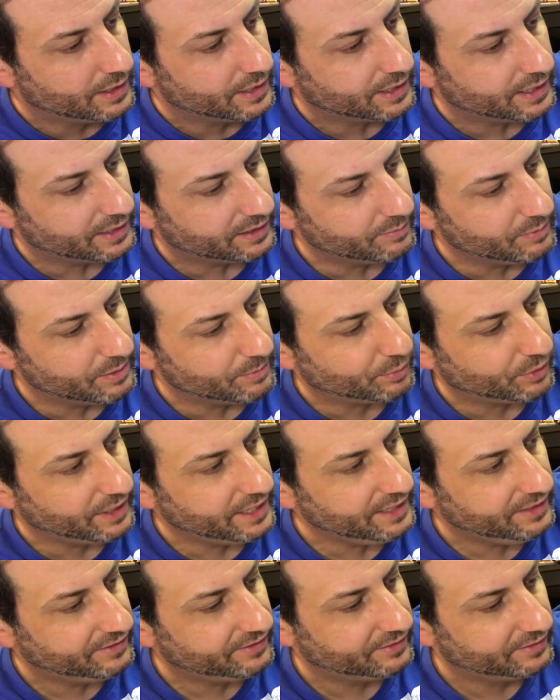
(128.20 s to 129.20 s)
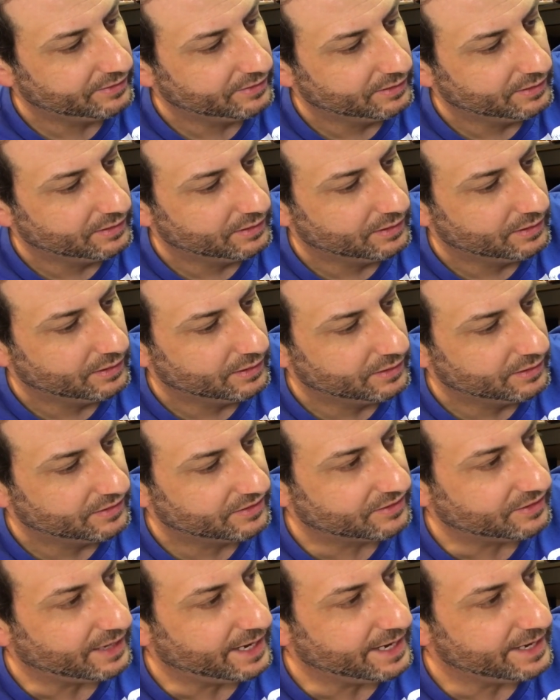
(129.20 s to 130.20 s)
Get them in place,
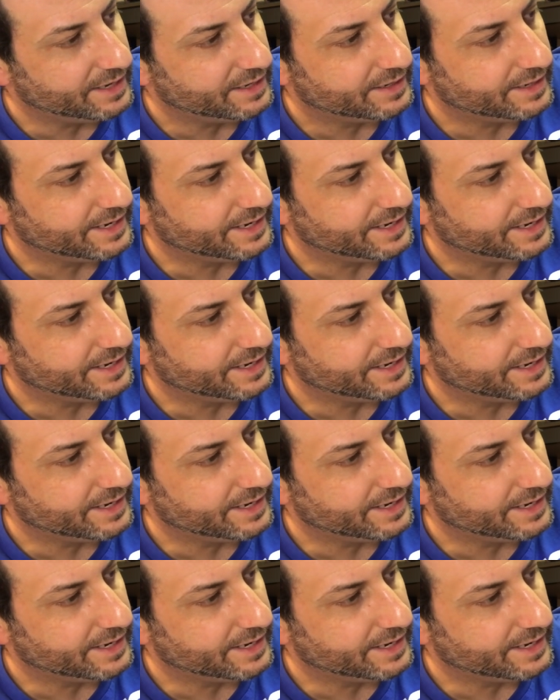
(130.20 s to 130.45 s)
slide it